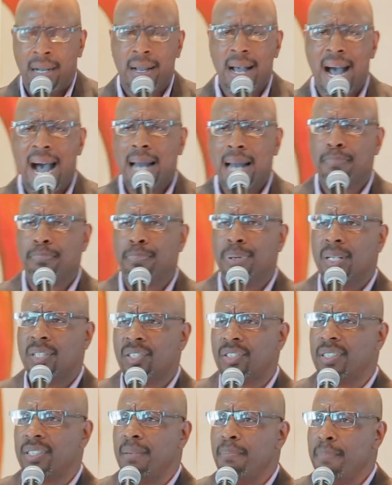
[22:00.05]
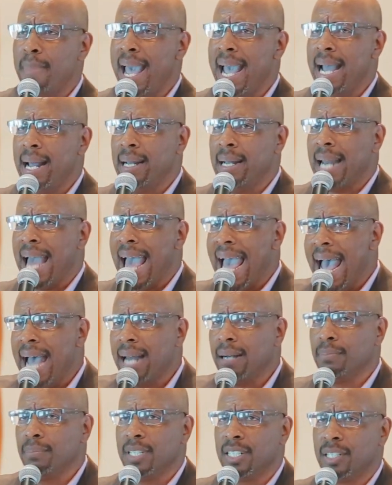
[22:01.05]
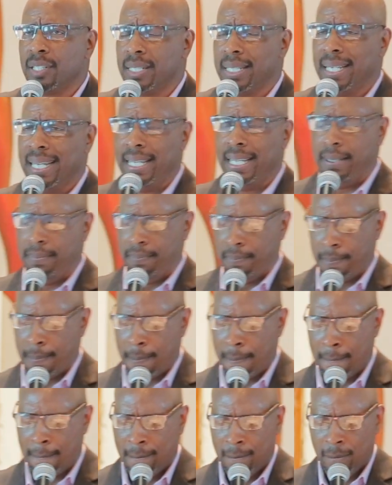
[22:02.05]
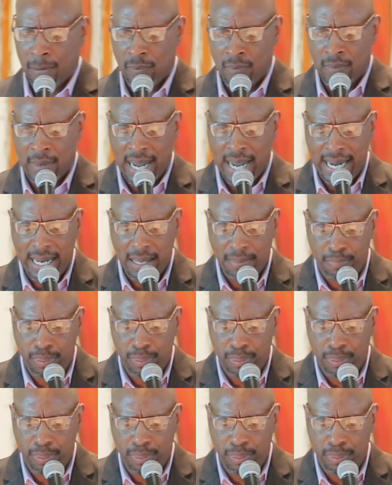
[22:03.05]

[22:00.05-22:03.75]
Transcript: God puts the man Adam to sleep and he